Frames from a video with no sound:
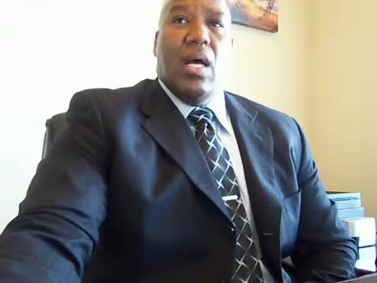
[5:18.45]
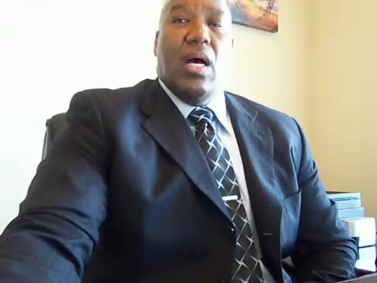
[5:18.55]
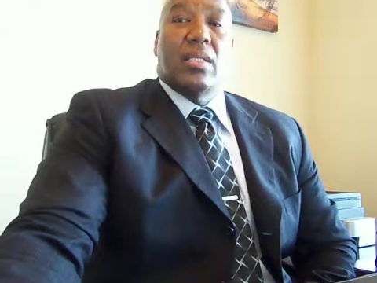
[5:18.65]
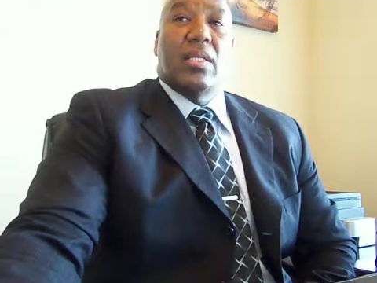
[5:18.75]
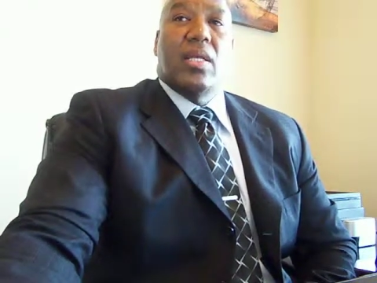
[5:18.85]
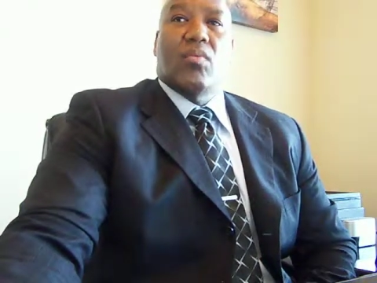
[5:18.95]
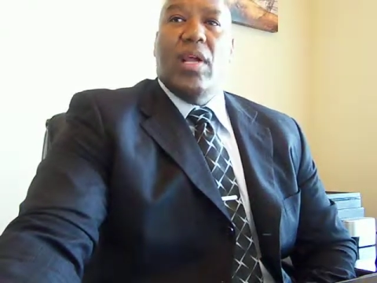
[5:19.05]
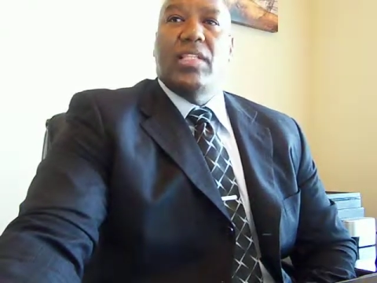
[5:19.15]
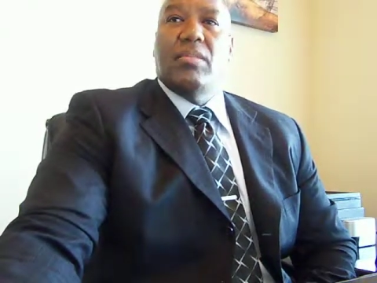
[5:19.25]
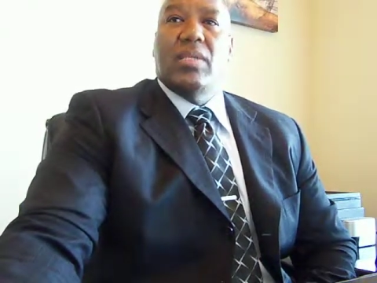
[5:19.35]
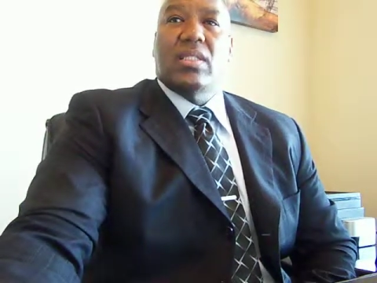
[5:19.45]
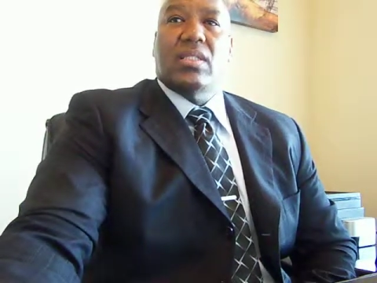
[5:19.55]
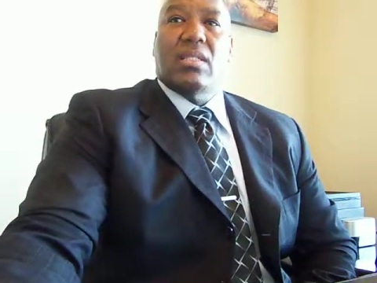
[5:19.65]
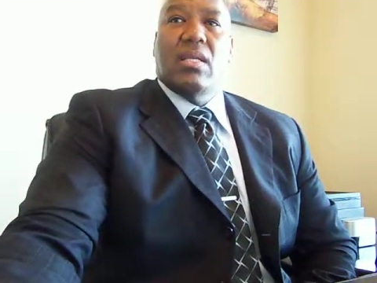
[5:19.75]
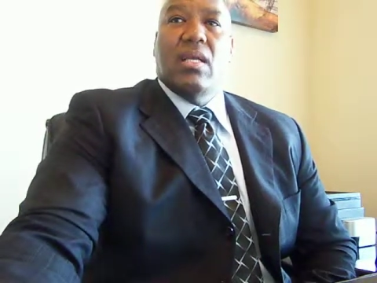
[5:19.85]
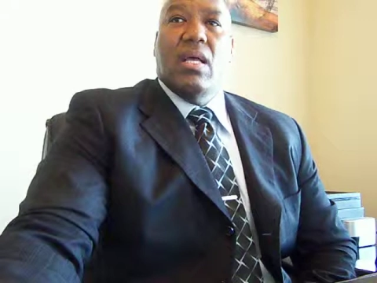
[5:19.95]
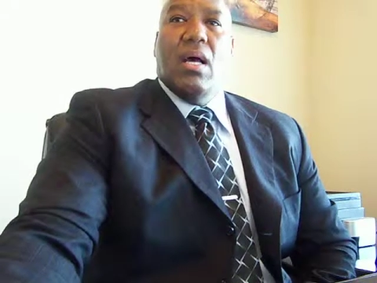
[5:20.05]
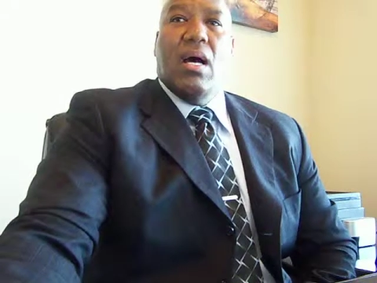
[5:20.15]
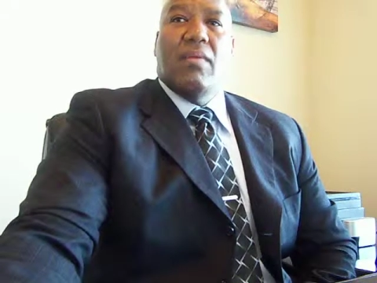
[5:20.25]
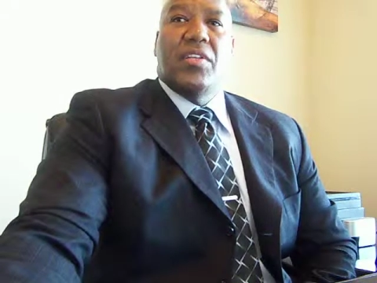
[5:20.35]
Under the arrangements
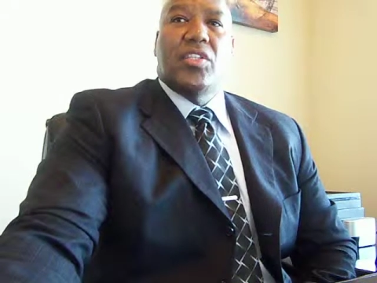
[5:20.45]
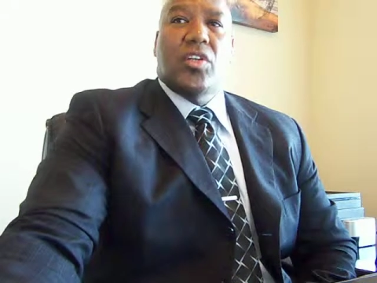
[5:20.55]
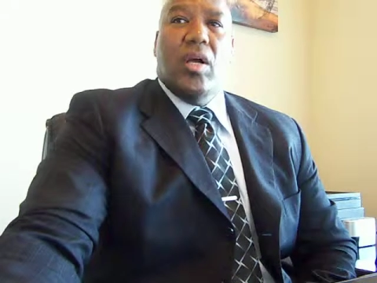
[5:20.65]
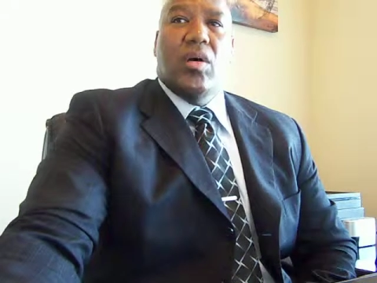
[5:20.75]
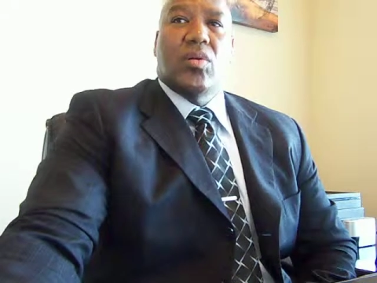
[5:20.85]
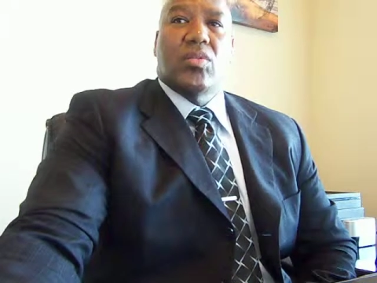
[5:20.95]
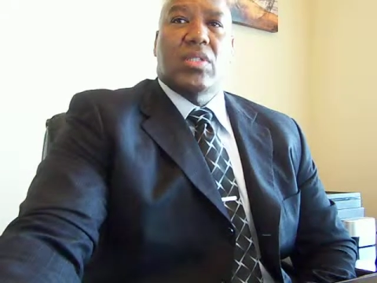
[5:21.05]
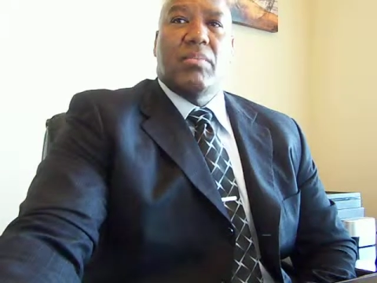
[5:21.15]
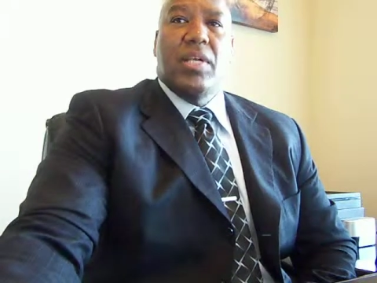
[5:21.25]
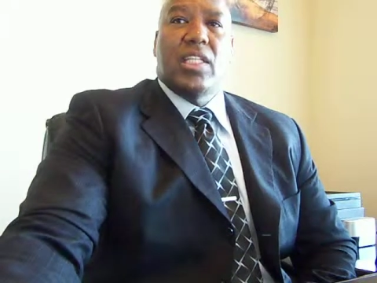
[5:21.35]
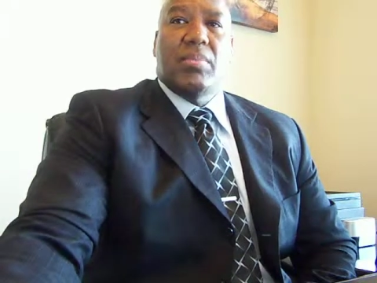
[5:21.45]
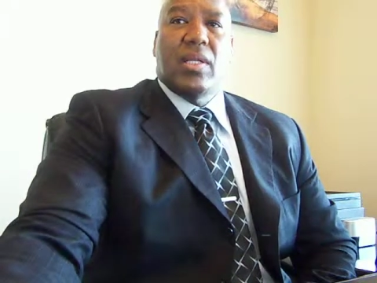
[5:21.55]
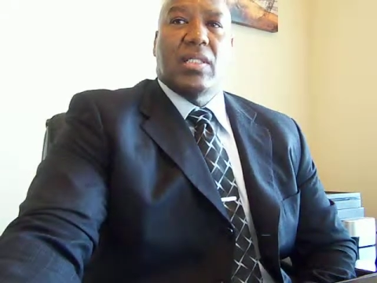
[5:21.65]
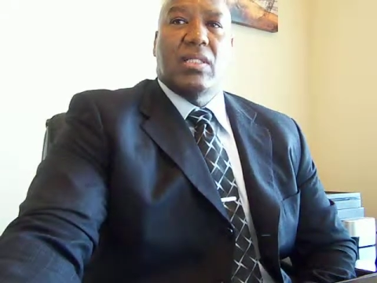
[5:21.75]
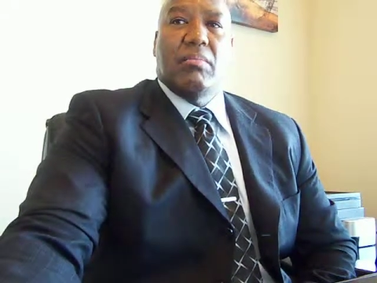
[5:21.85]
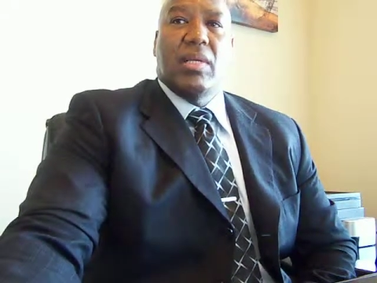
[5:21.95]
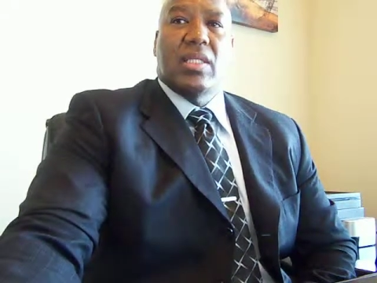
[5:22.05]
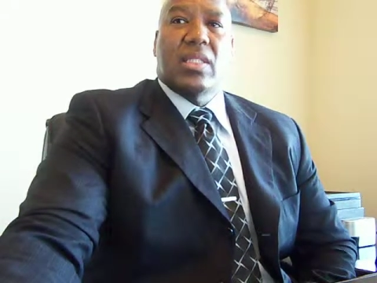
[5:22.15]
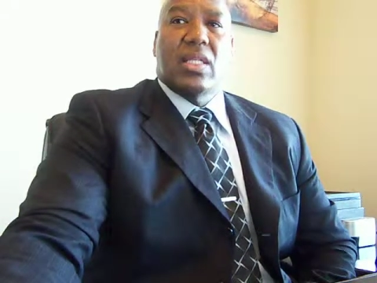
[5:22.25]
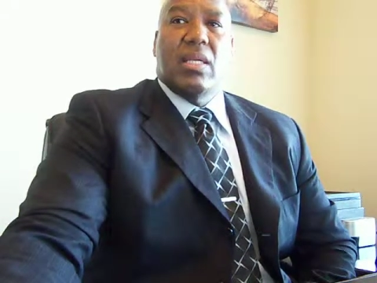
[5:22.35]
of the shareholders of BHP Billiton,
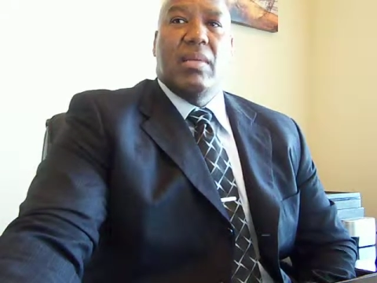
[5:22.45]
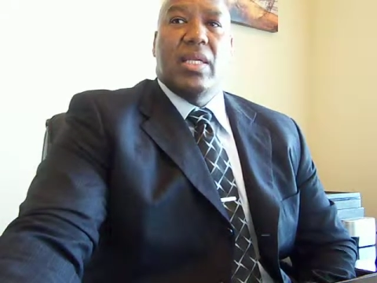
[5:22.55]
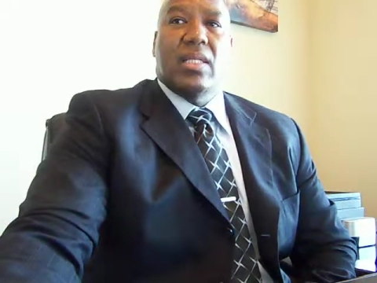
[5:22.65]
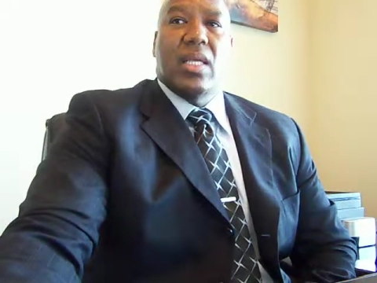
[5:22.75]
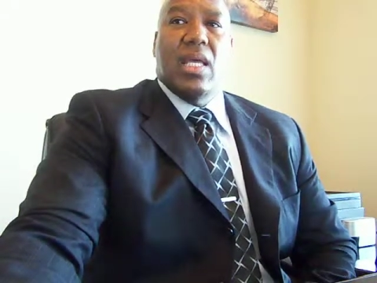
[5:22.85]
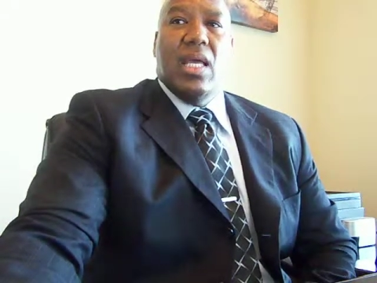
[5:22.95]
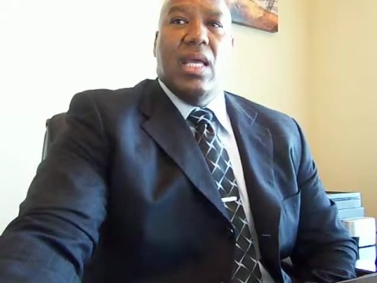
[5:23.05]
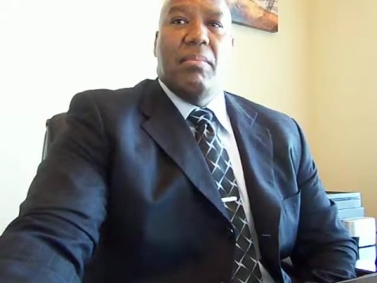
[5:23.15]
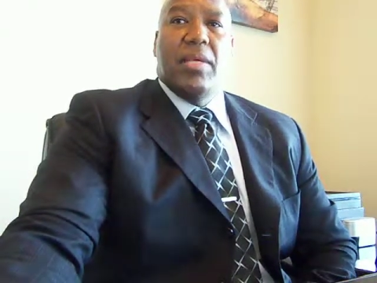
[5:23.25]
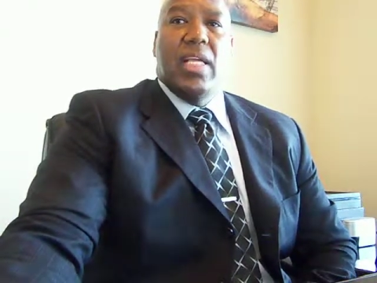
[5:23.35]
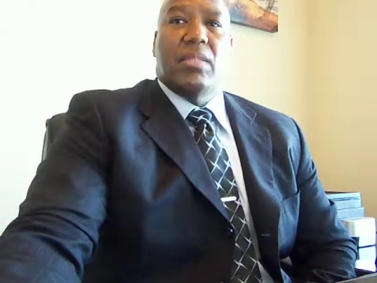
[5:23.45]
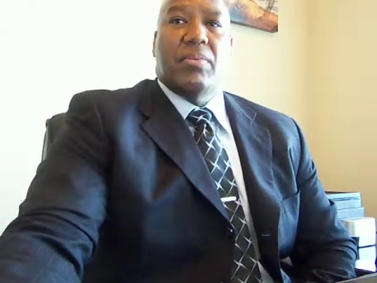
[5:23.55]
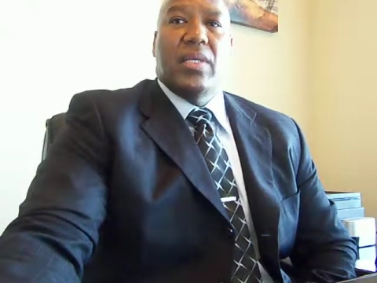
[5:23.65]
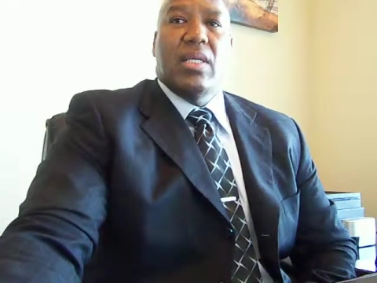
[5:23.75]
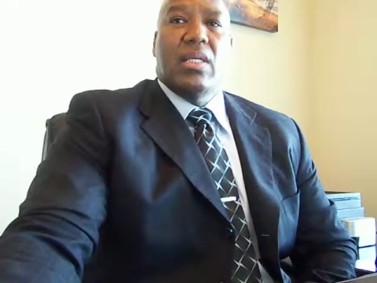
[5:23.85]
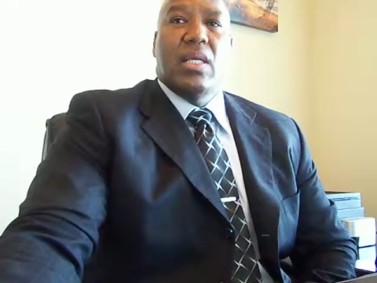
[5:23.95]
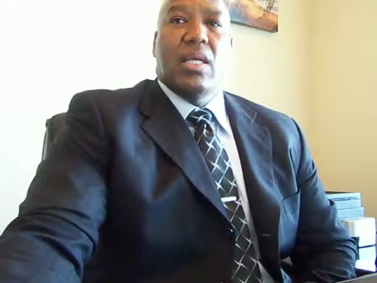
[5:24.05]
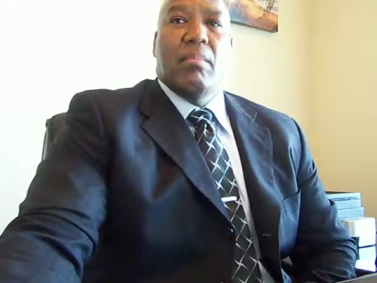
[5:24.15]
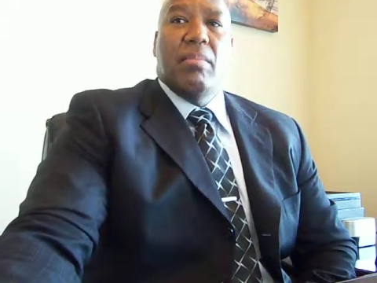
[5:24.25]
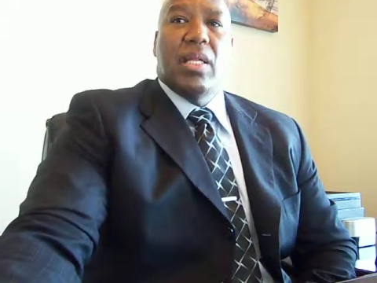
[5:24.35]
Billiton Limited and BHP
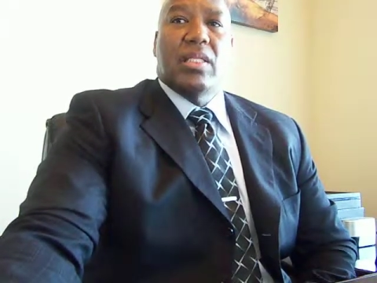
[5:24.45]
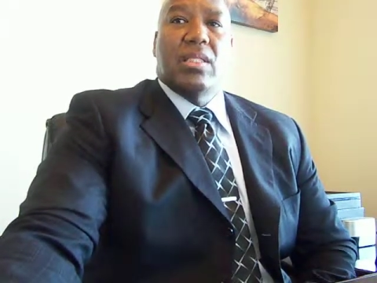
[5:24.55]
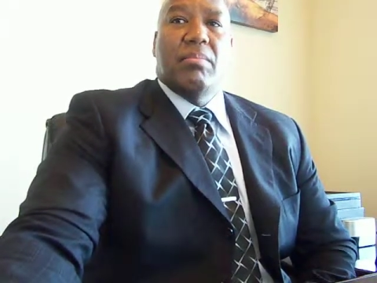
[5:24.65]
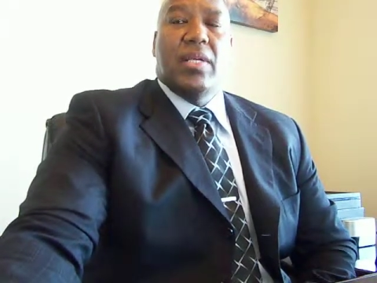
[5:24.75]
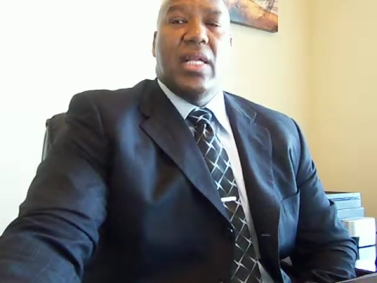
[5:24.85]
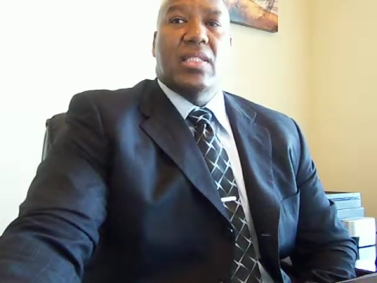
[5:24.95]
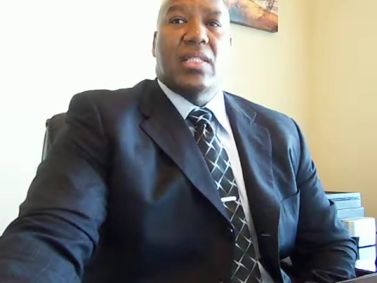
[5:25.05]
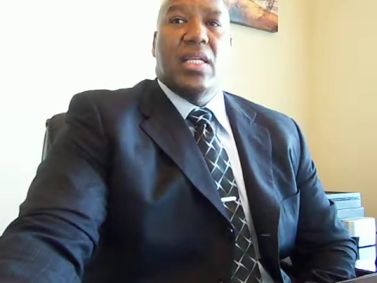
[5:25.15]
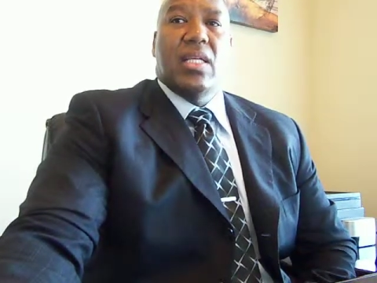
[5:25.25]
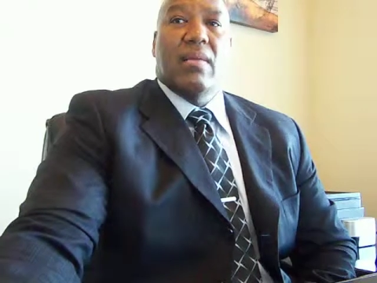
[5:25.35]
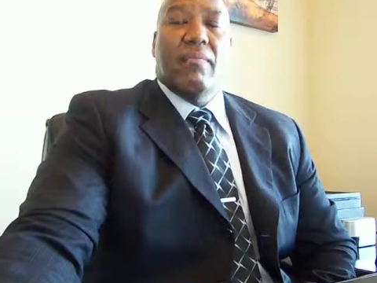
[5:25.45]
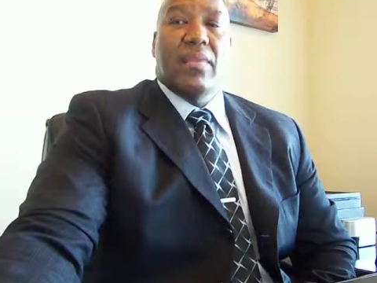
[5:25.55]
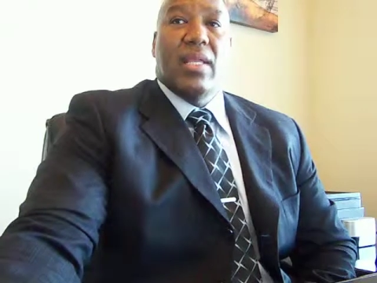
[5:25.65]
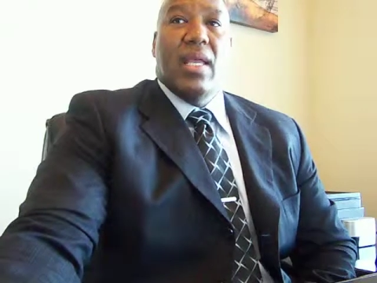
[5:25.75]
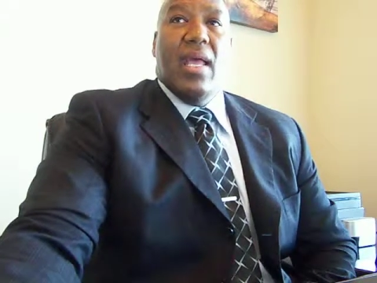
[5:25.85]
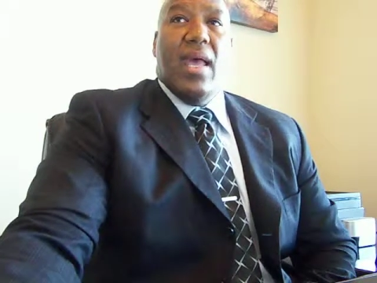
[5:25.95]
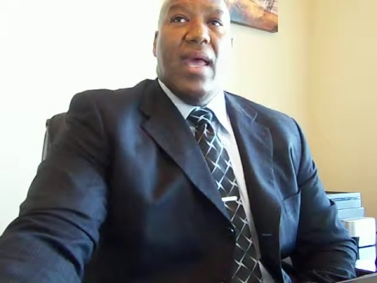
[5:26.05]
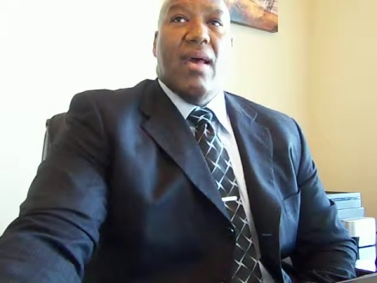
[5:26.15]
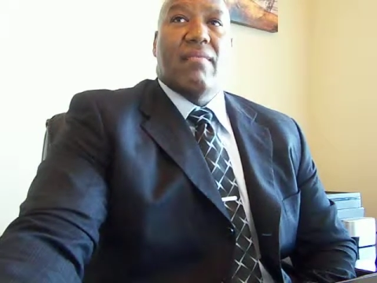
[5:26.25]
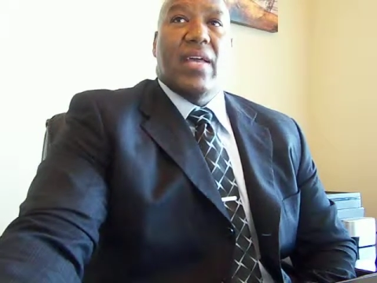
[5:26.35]
Billiton PLC
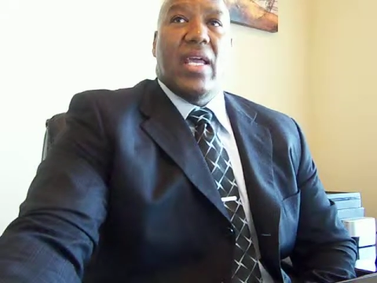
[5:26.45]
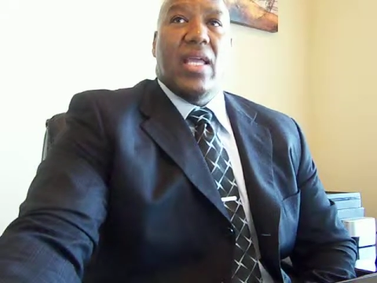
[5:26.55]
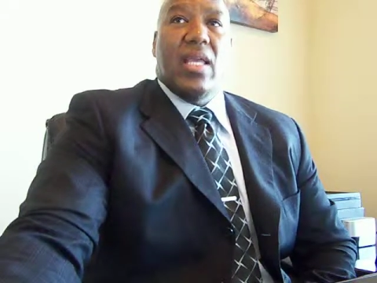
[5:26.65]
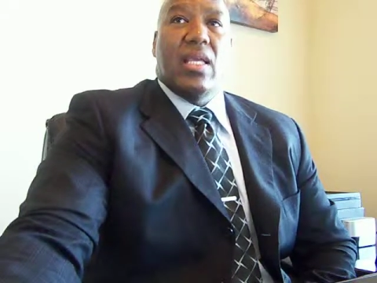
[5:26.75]
have a